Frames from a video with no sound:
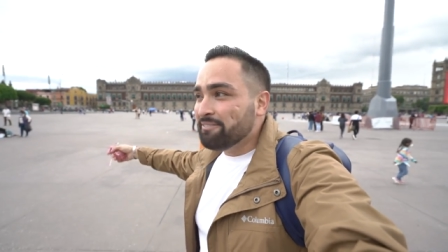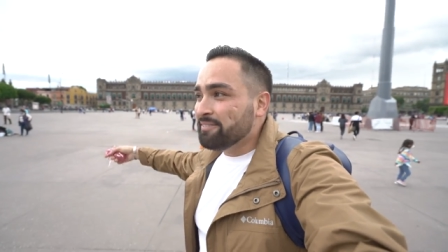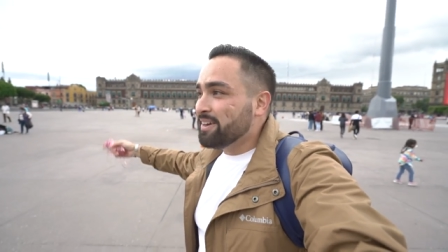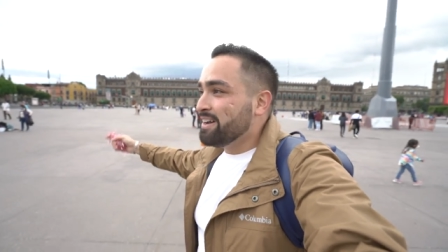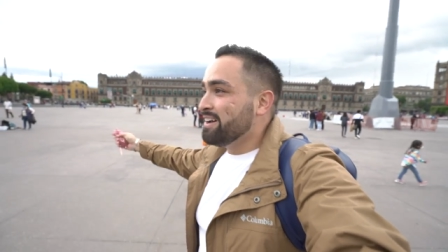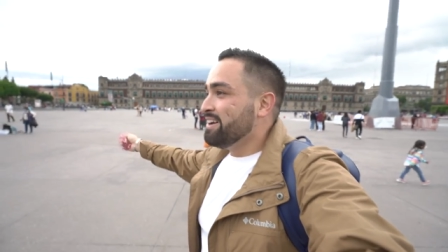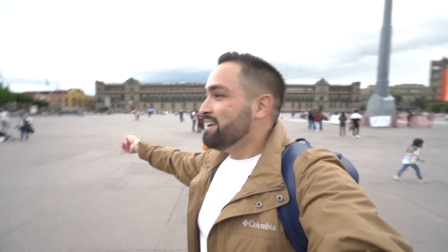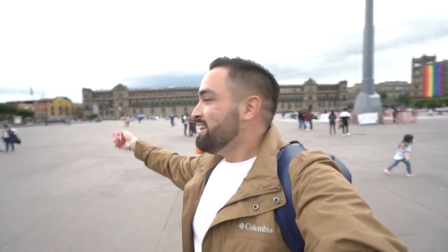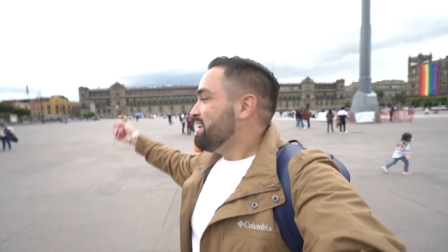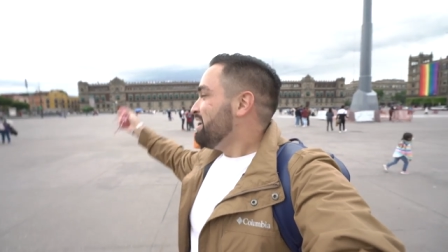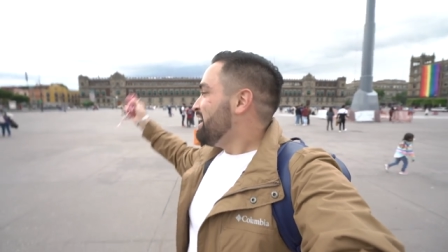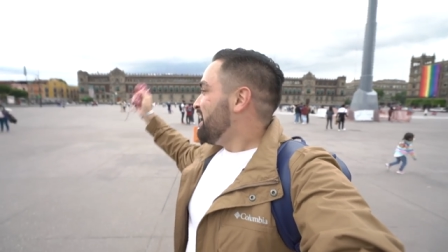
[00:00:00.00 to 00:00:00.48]

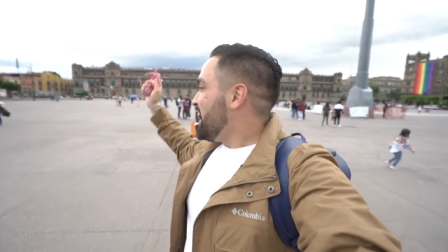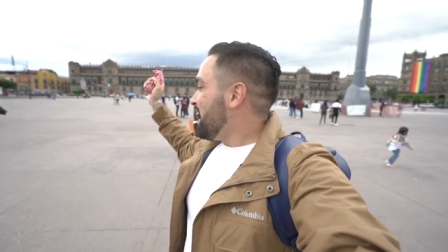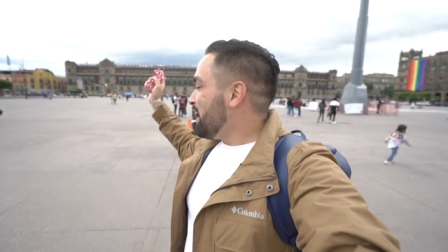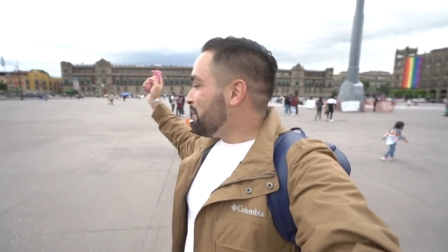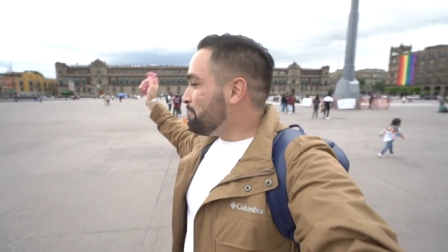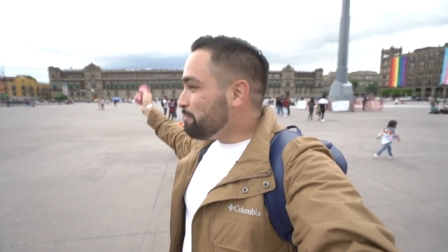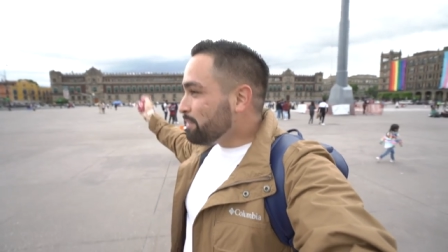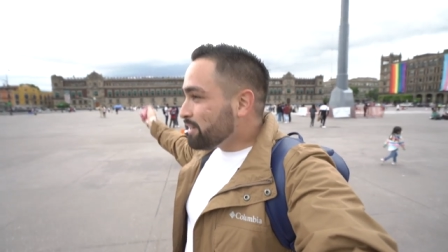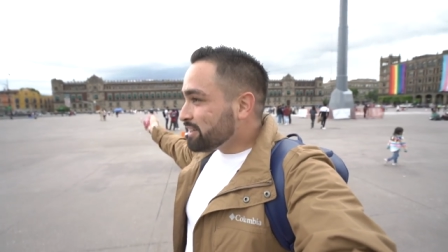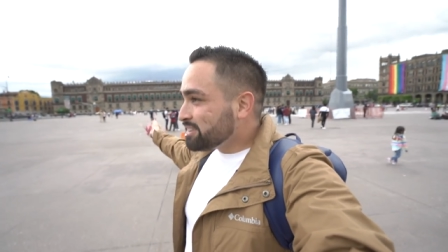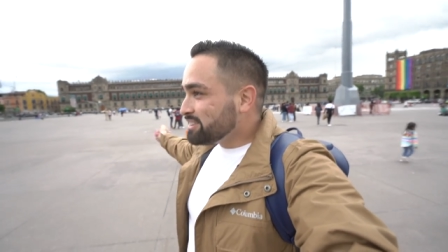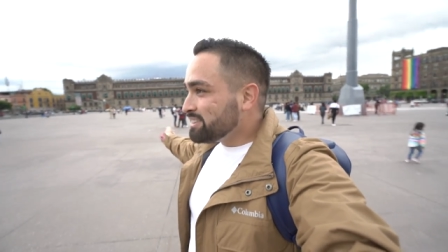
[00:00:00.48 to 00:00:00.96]
But I
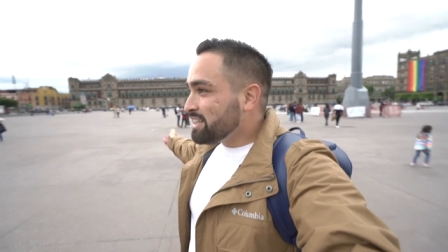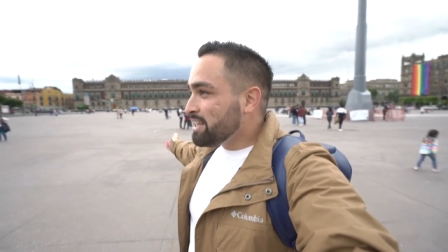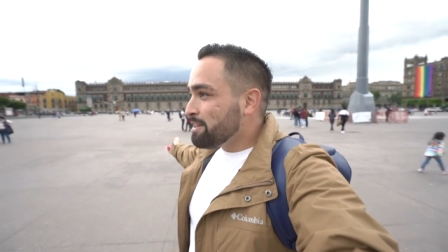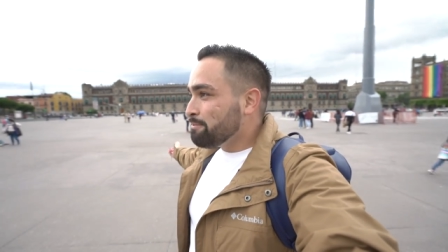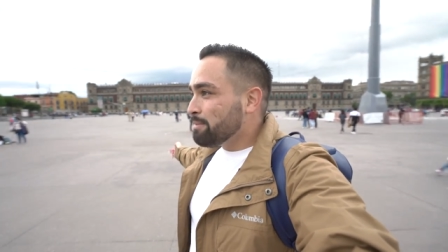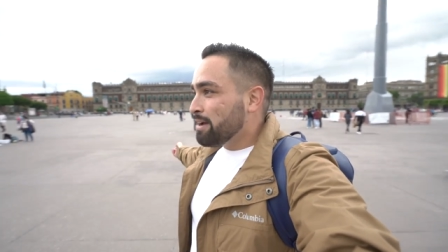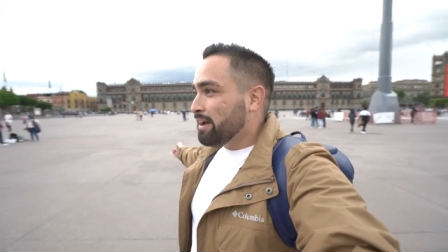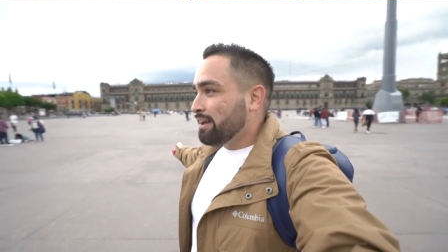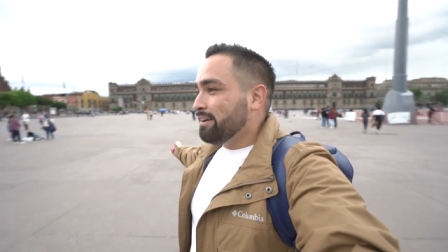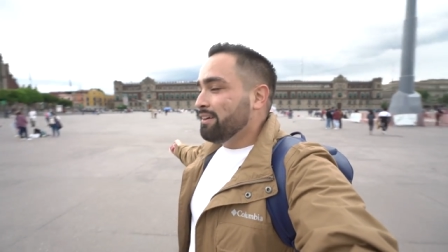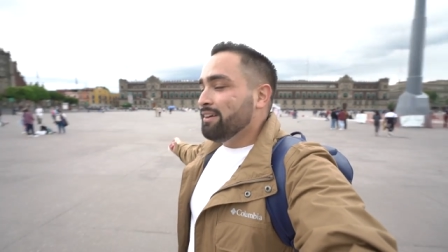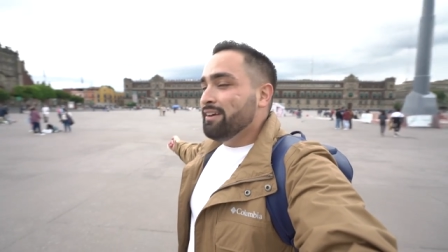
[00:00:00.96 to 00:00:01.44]
must say,
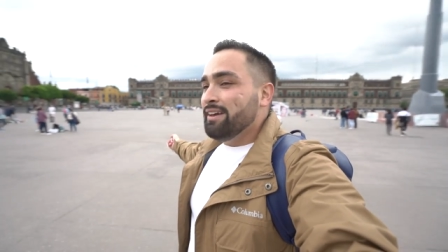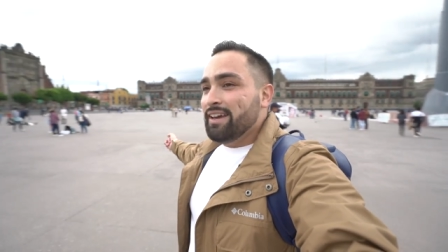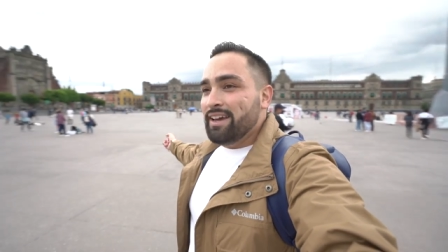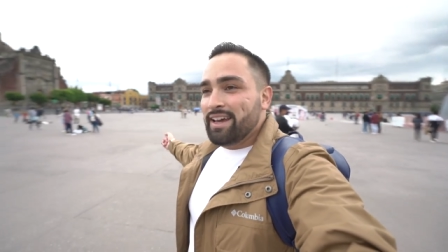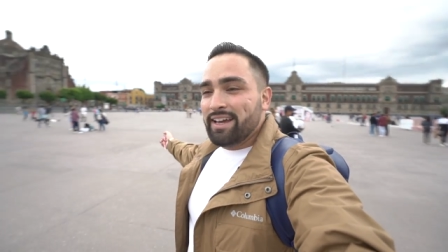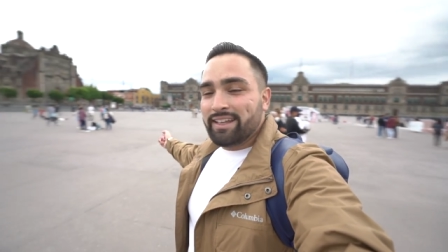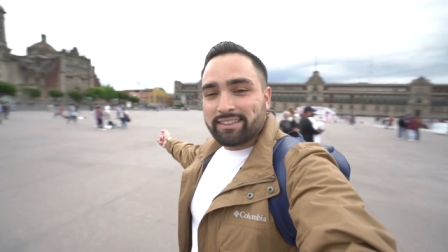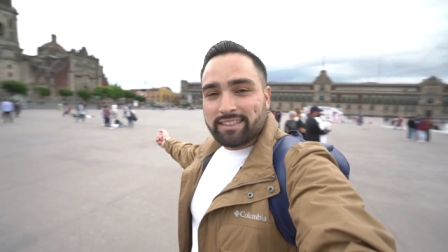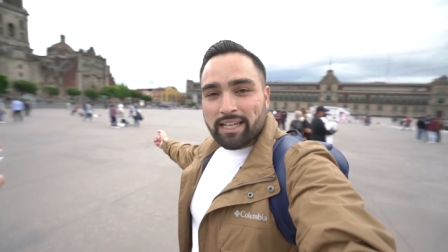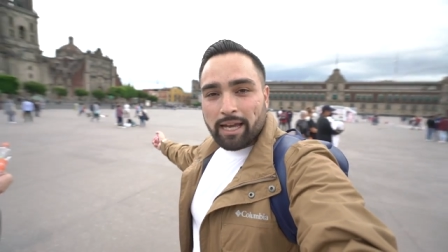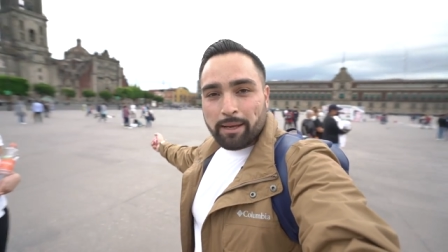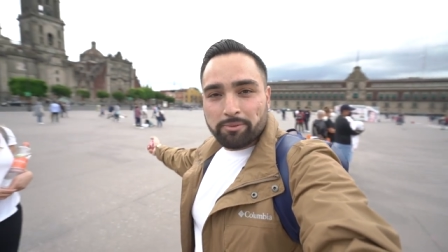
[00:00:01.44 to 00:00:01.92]
man,
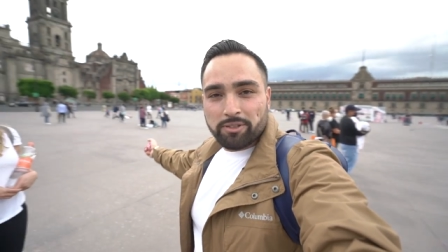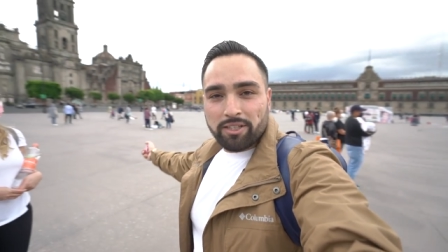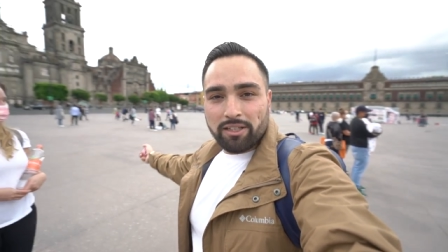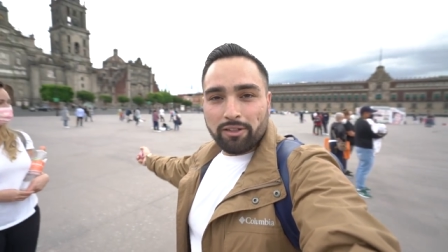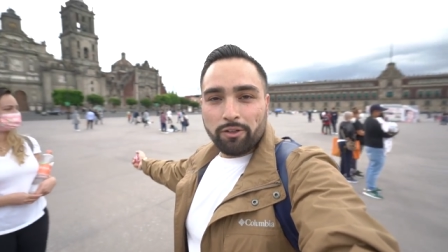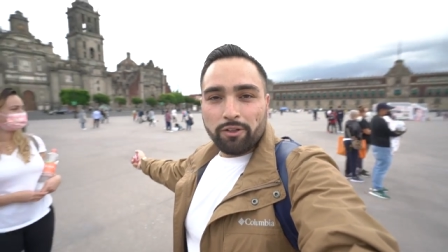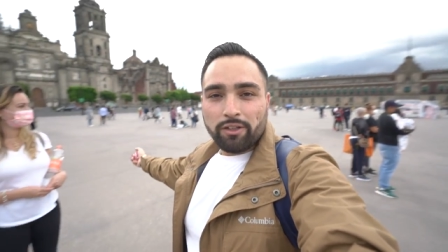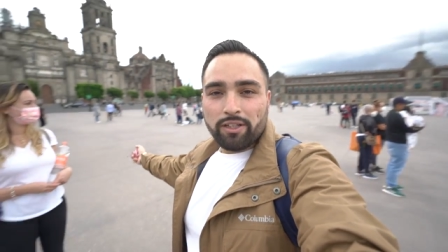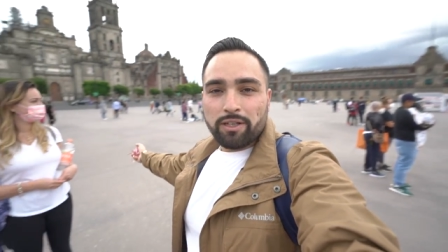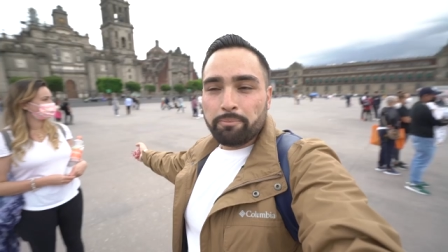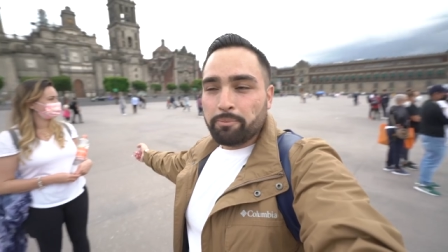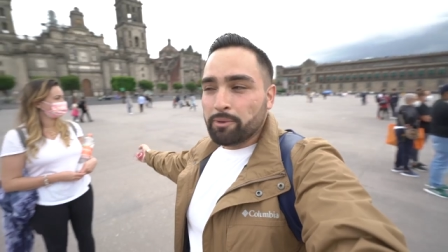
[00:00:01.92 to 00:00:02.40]
it's
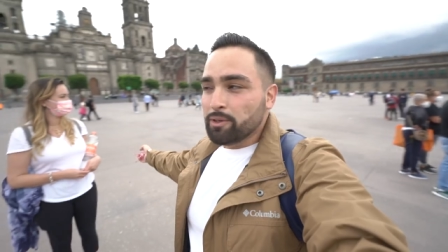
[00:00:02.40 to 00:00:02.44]
absolutely